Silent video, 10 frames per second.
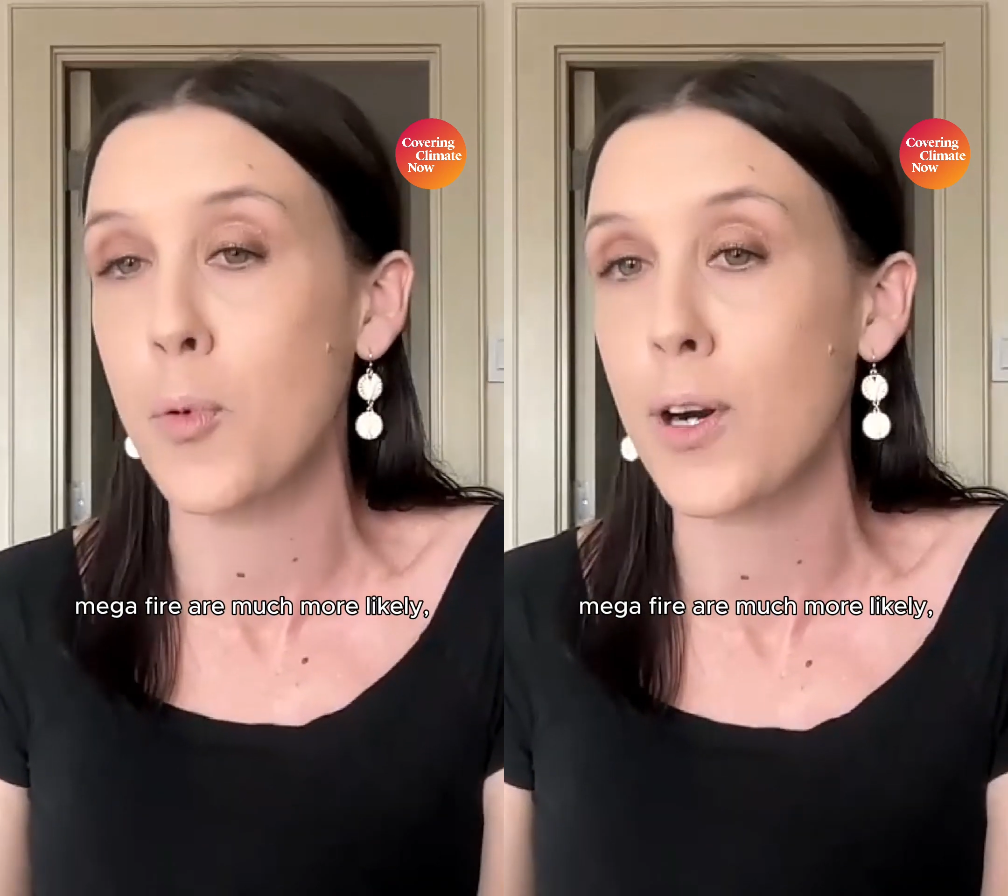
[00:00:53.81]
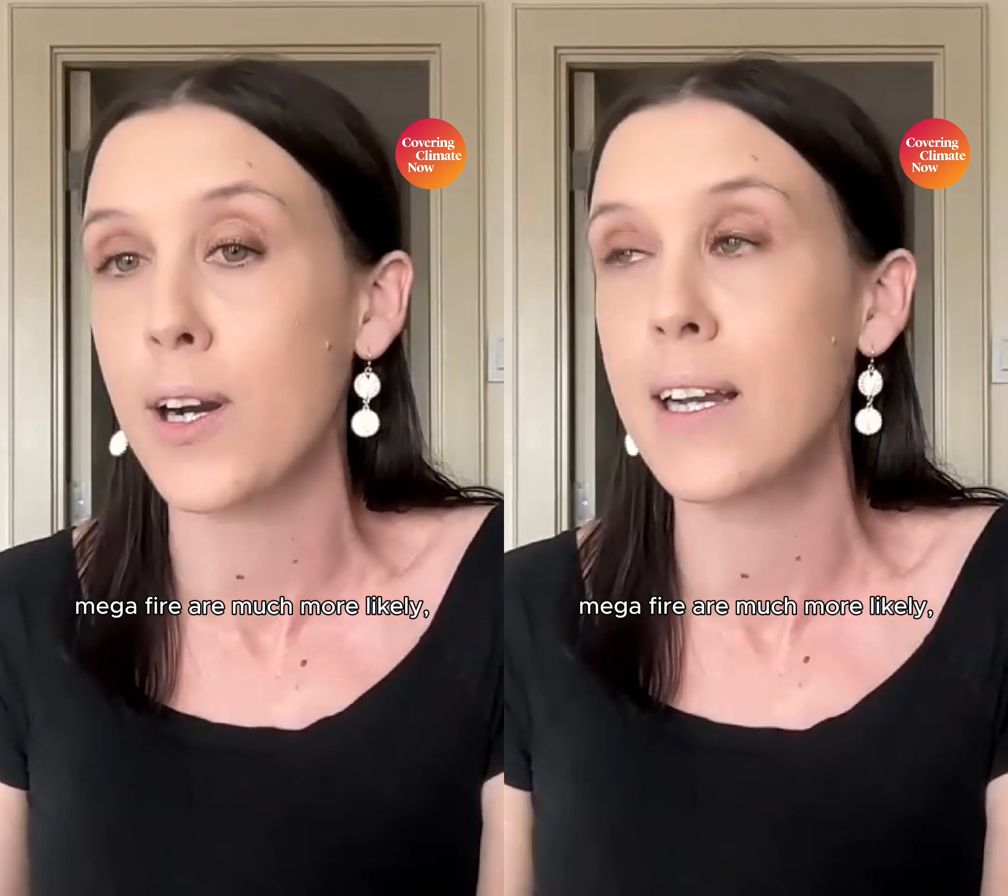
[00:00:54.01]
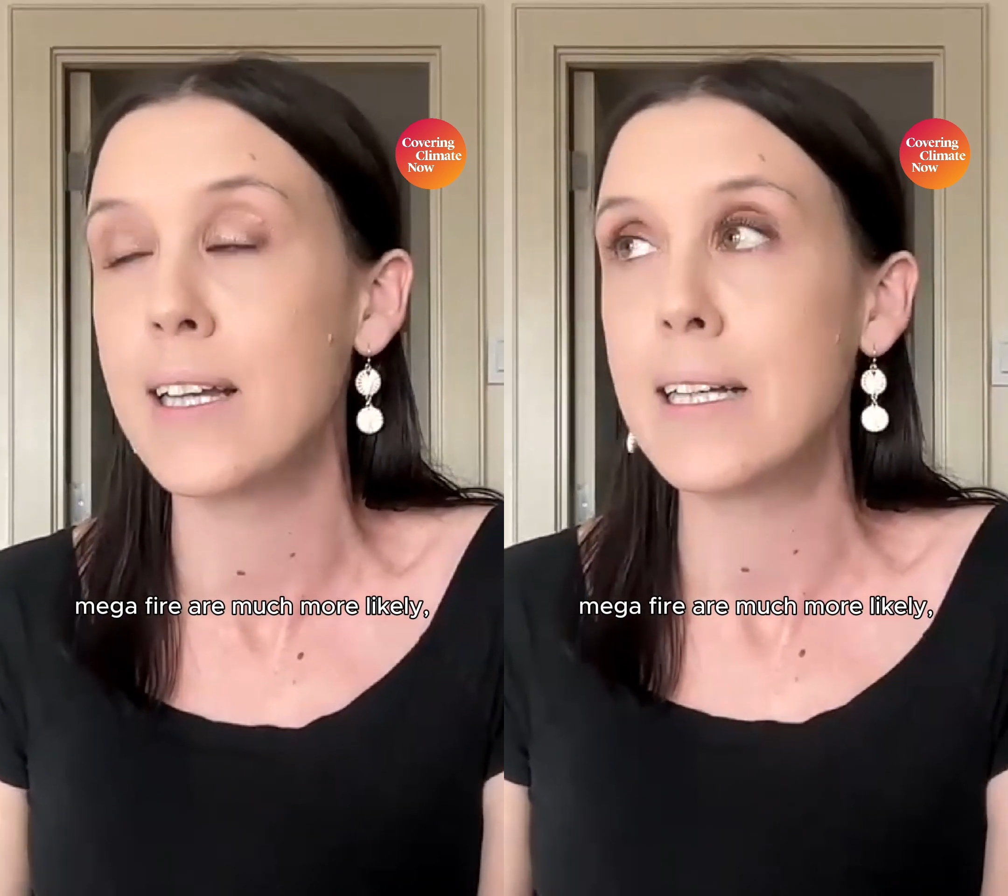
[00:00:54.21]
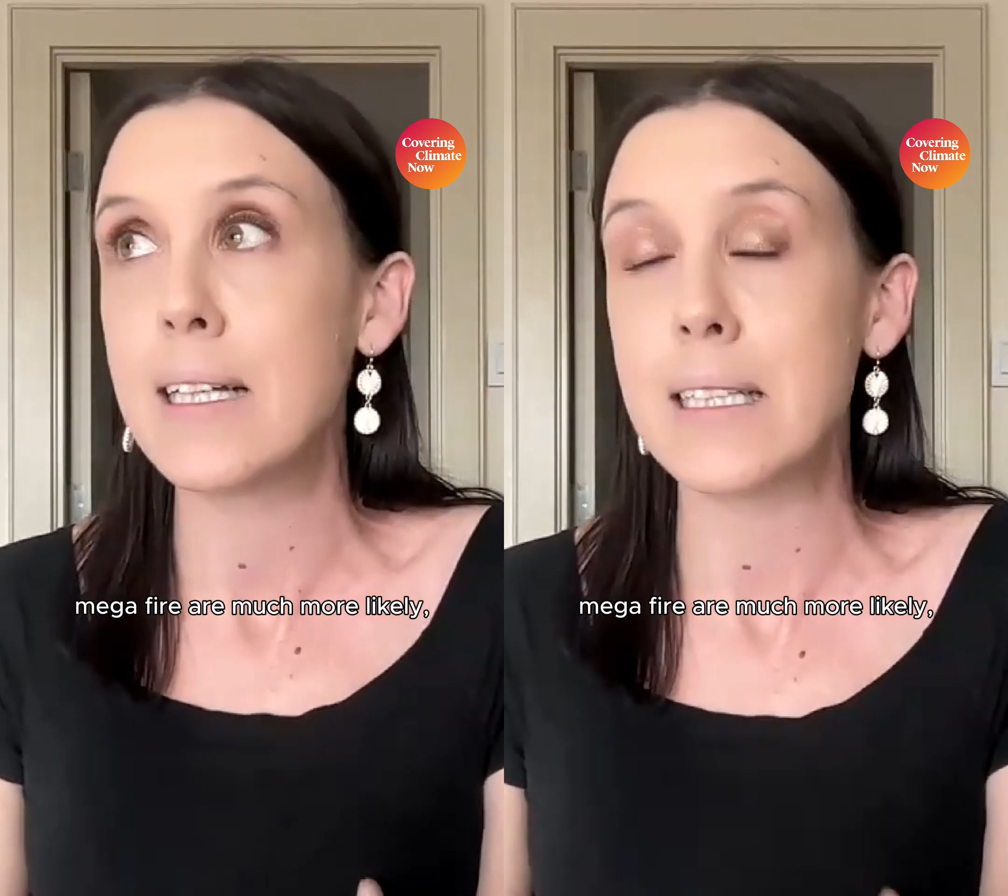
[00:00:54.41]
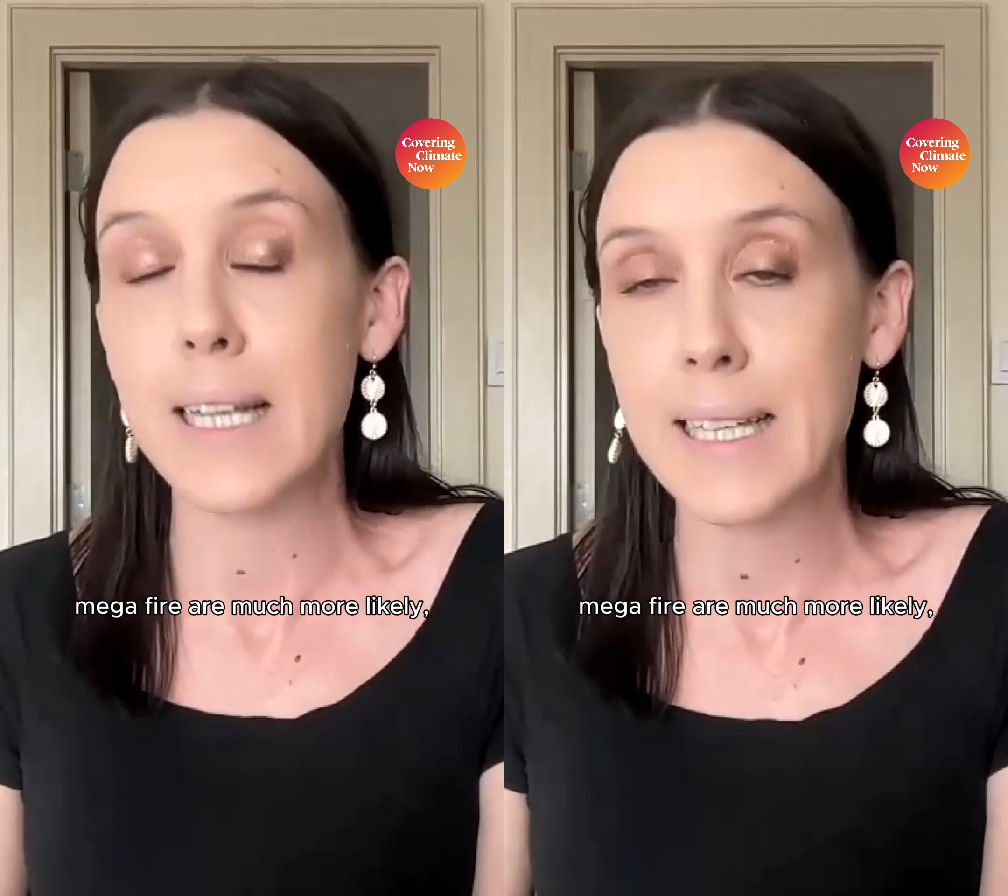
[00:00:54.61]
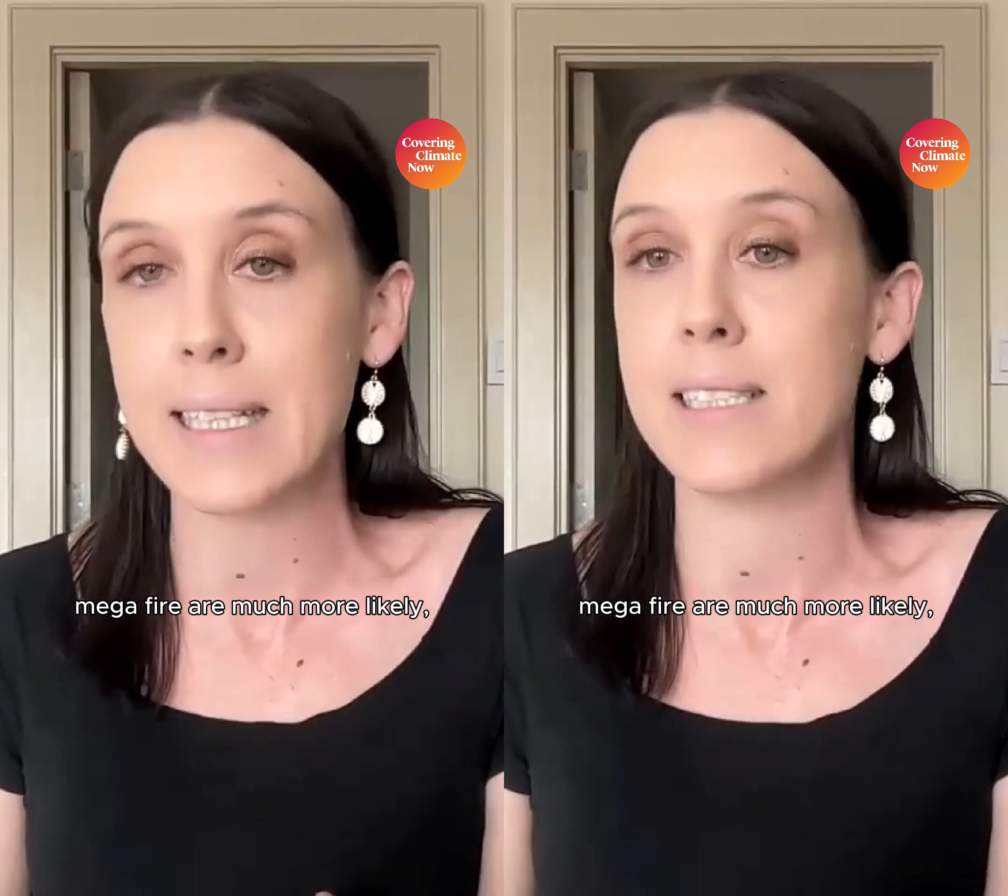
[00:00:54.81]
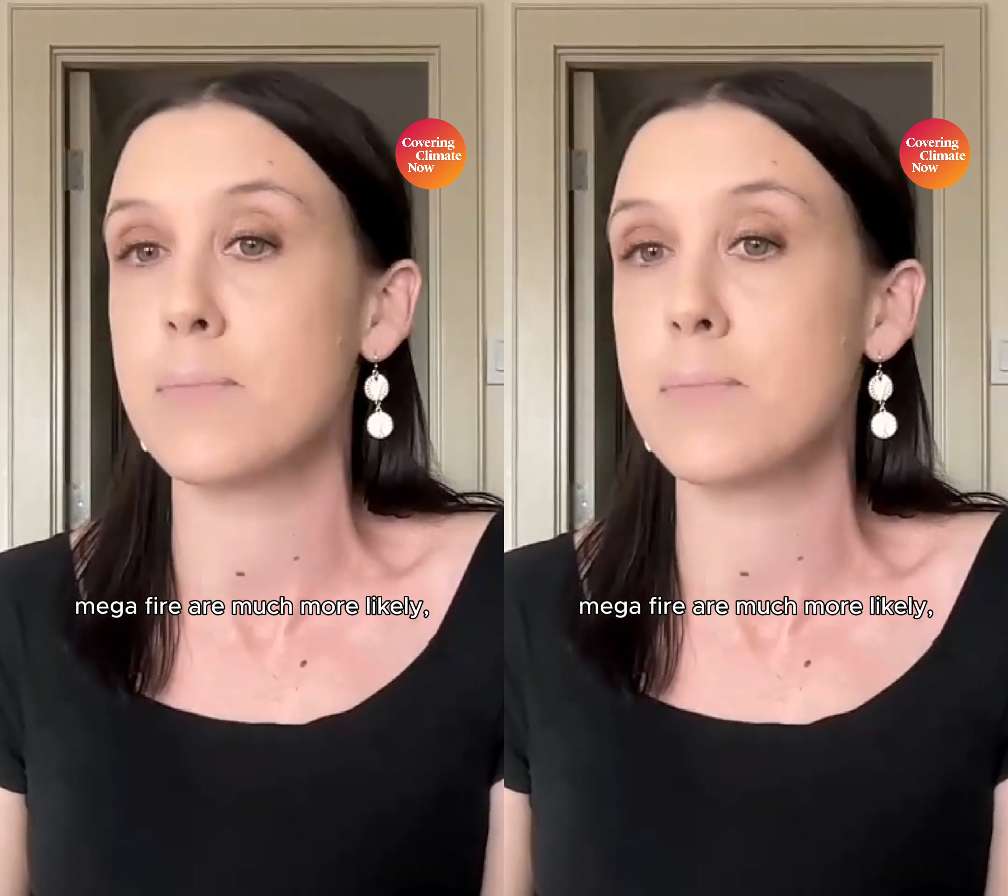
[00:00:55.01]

more likely.